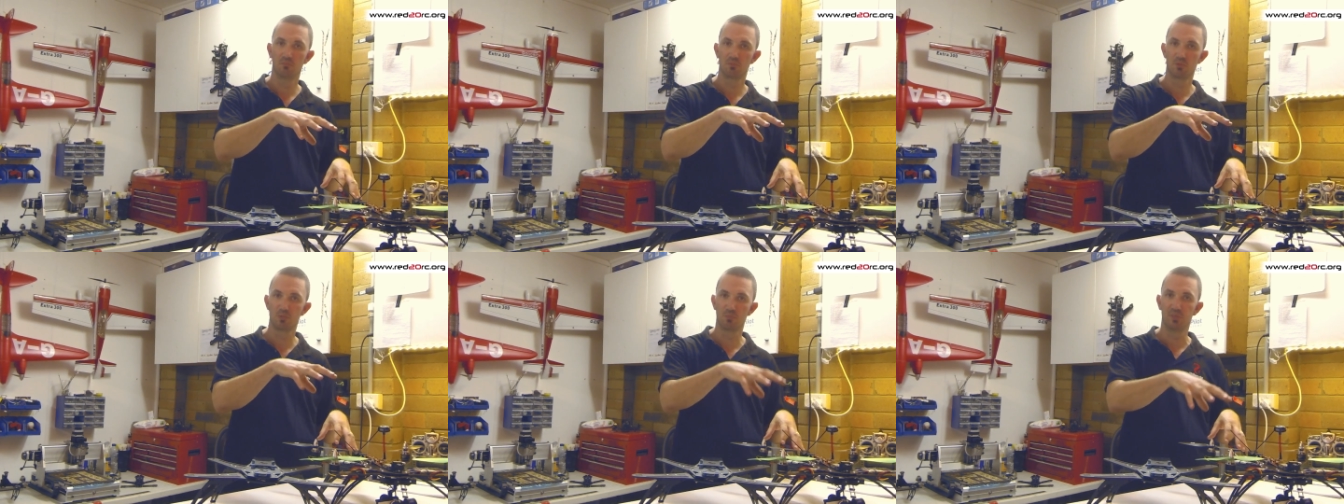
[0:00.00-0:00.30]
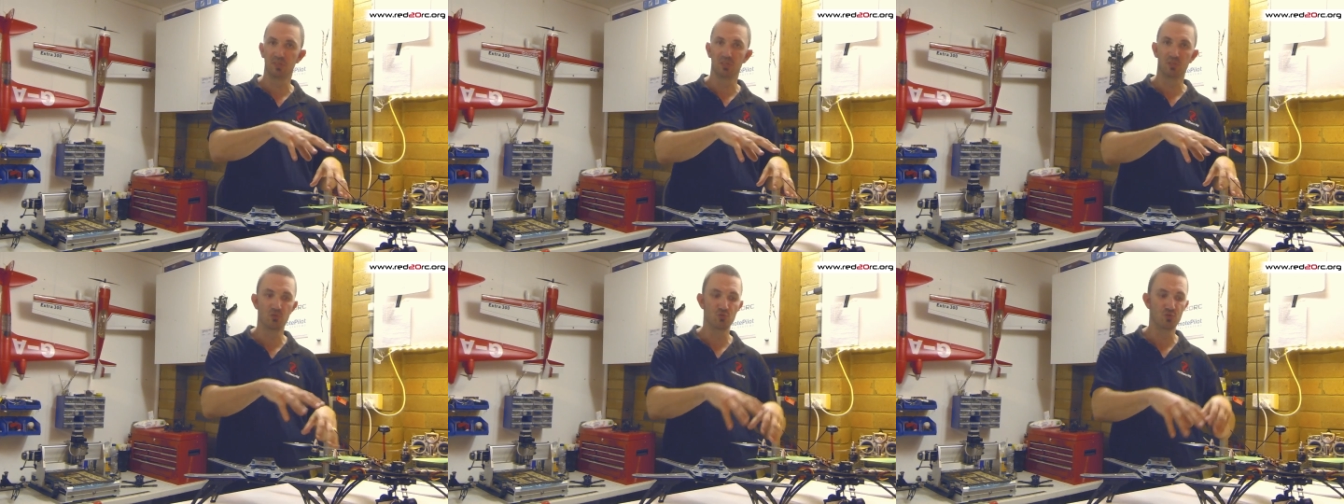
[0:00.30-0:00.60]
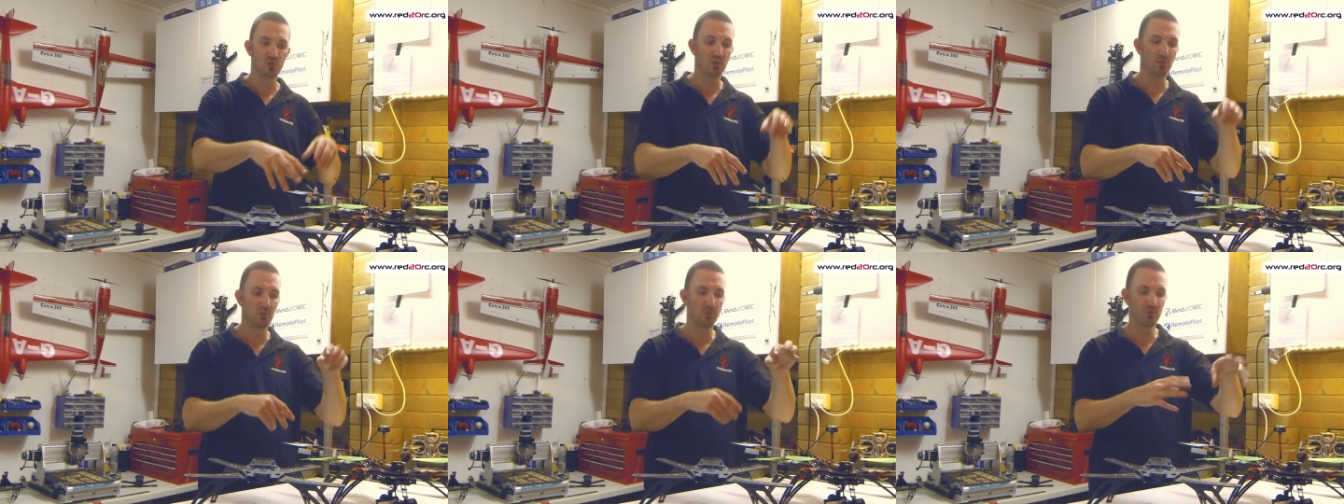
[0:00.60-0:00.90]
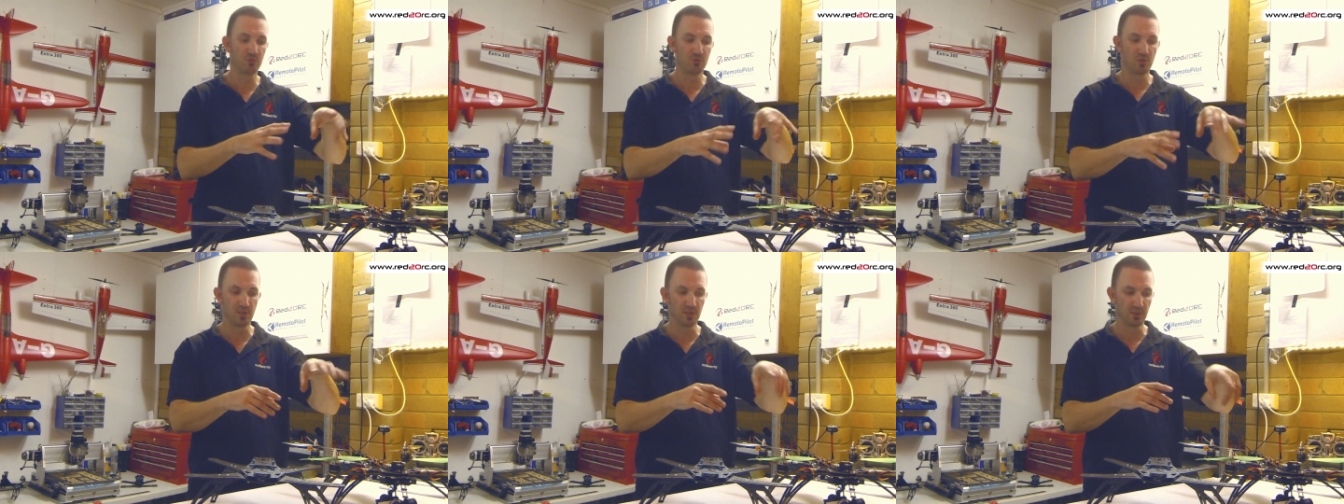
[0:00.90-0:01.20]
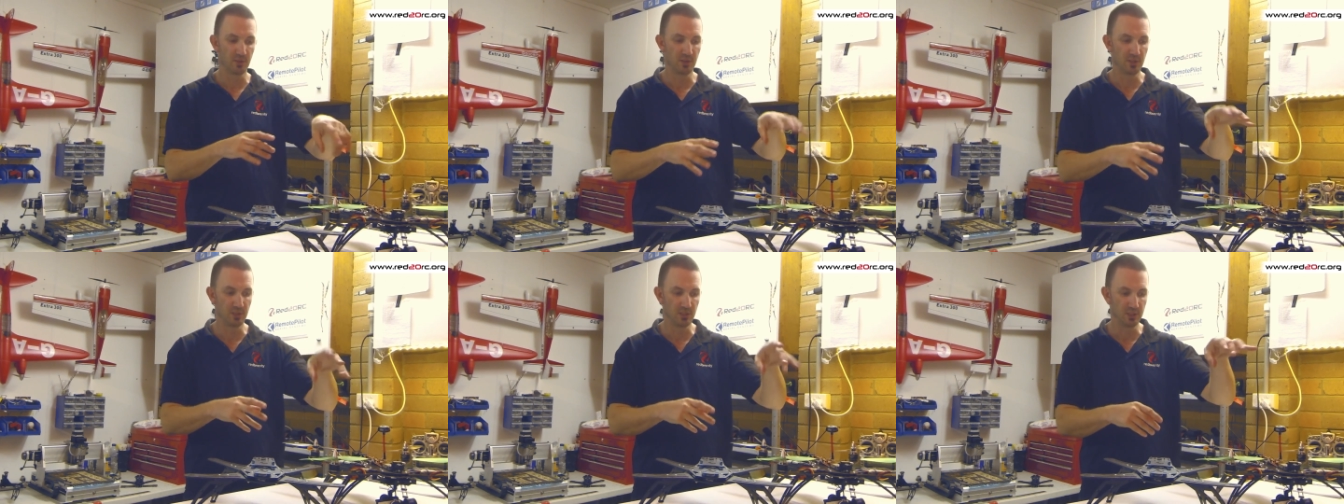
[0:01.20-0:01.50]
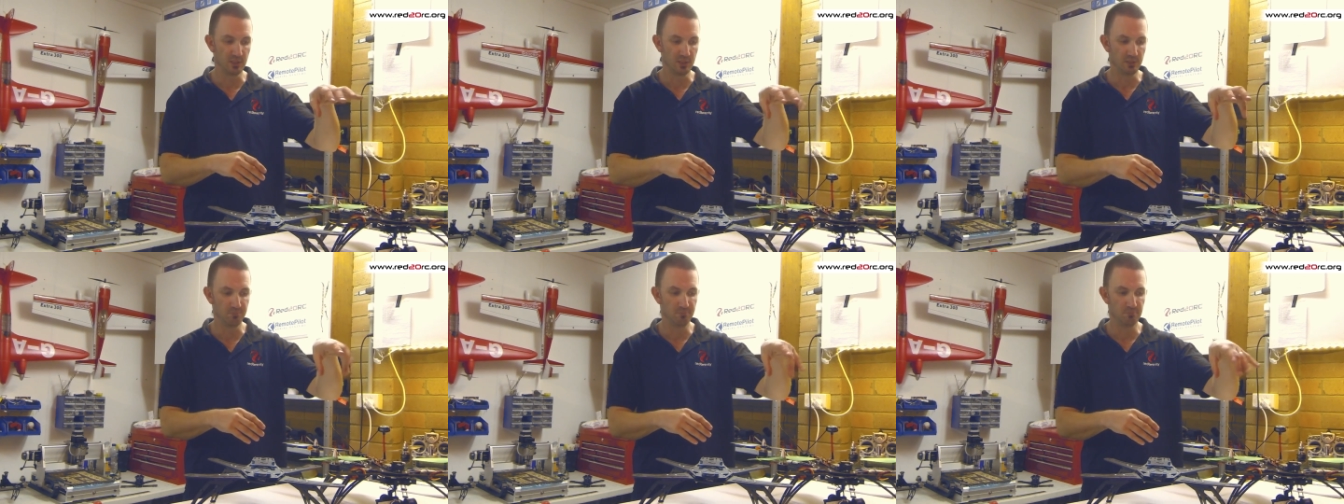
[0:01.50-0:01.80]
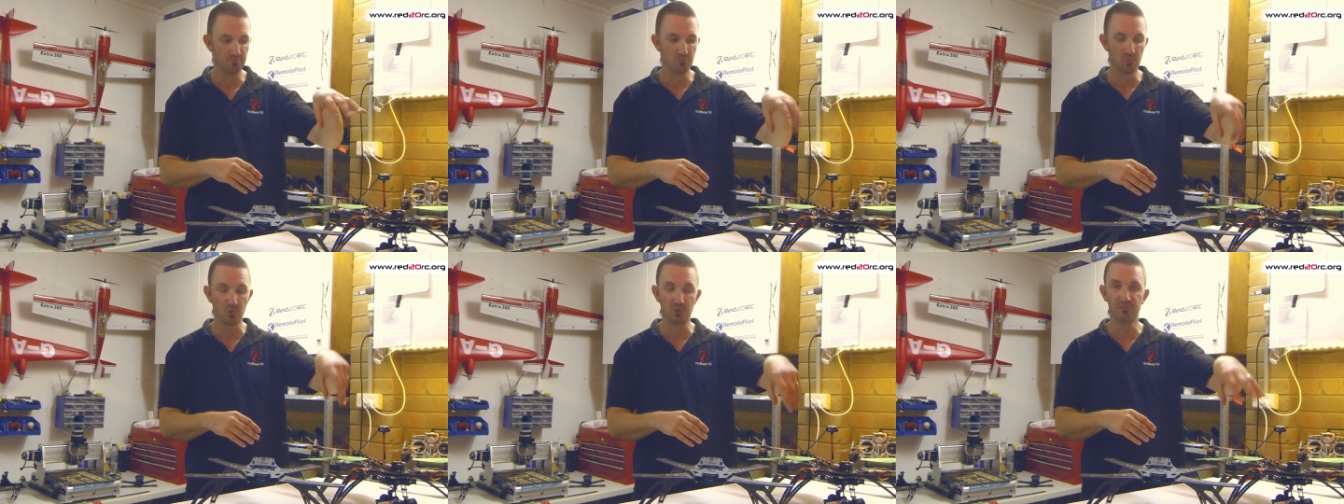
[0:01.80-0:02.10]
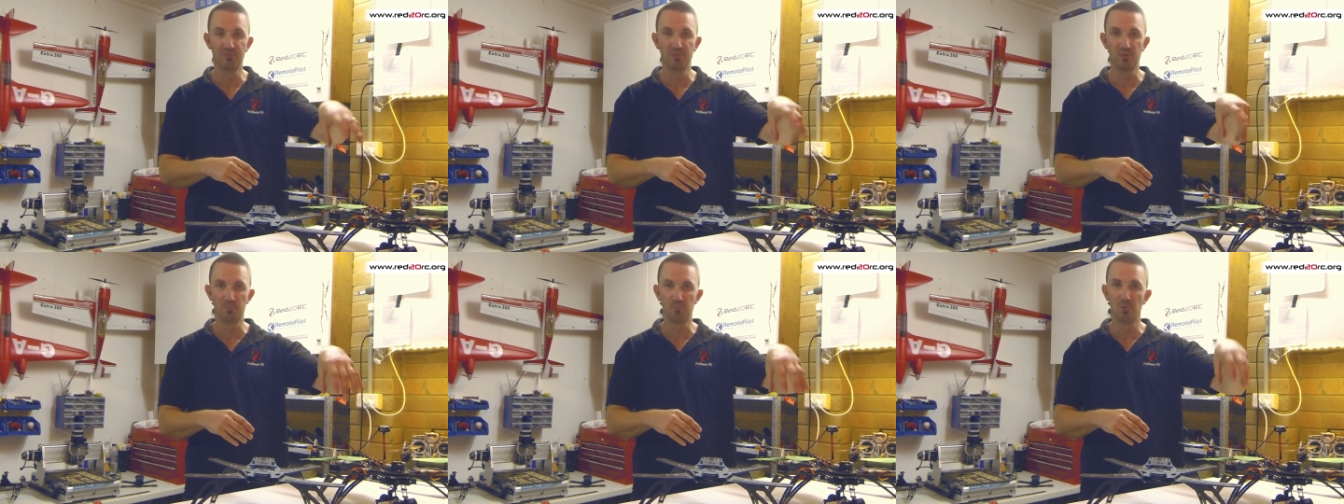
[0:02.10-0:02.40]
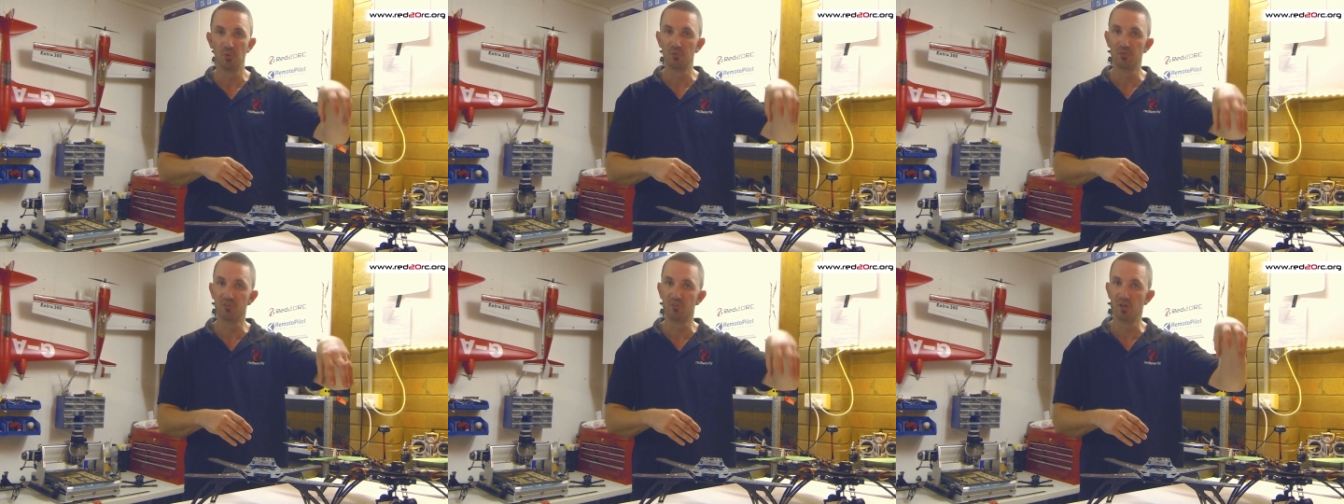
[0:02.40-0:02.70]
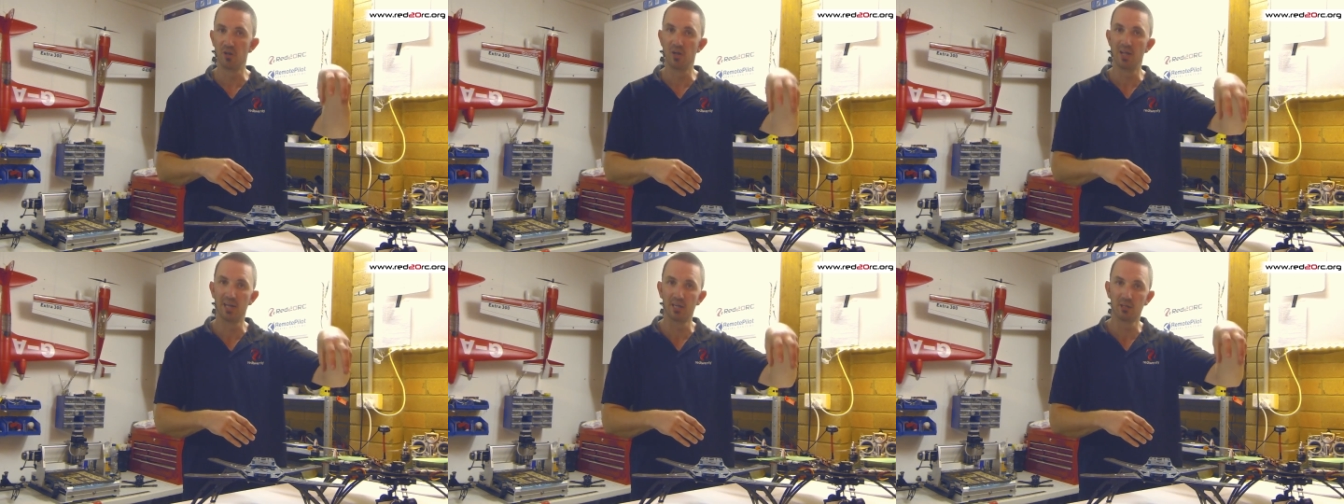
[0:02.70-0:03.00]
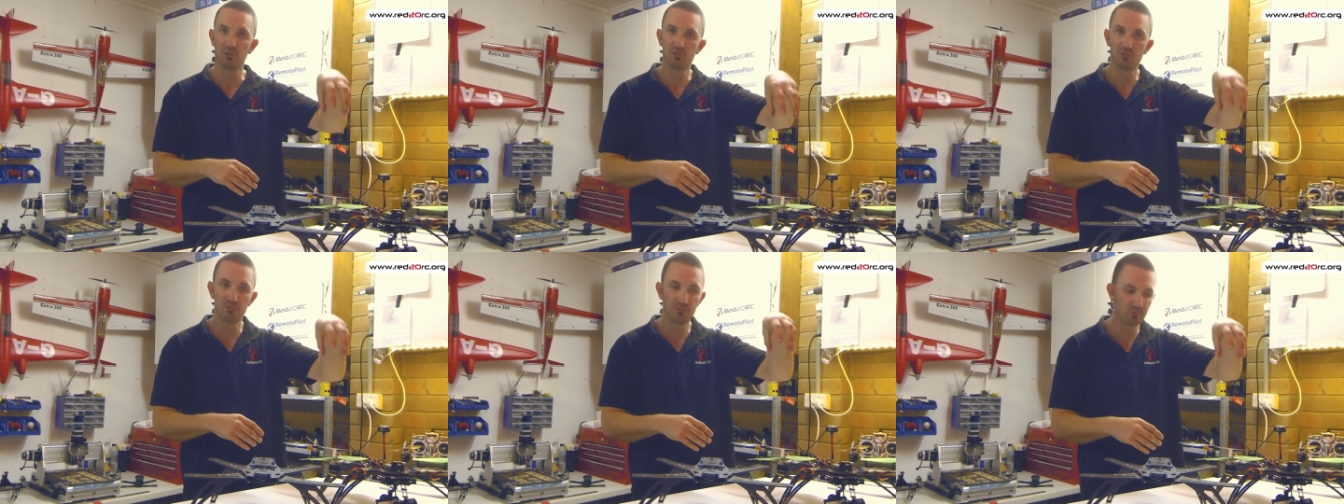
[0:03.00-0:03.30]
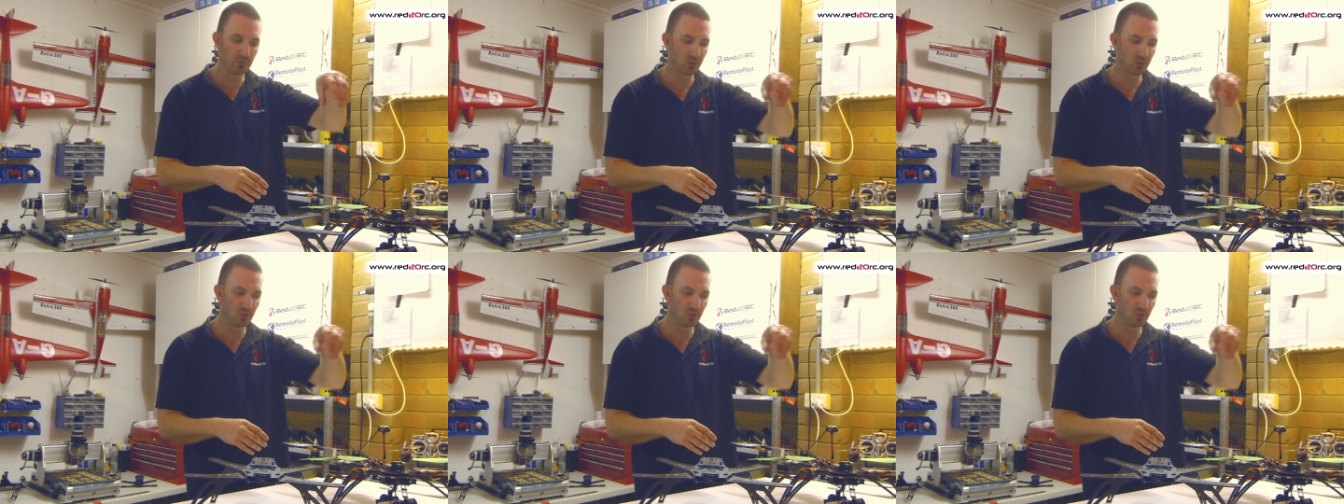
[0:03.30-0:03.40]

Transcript: speed controllers running the modified multi-star hex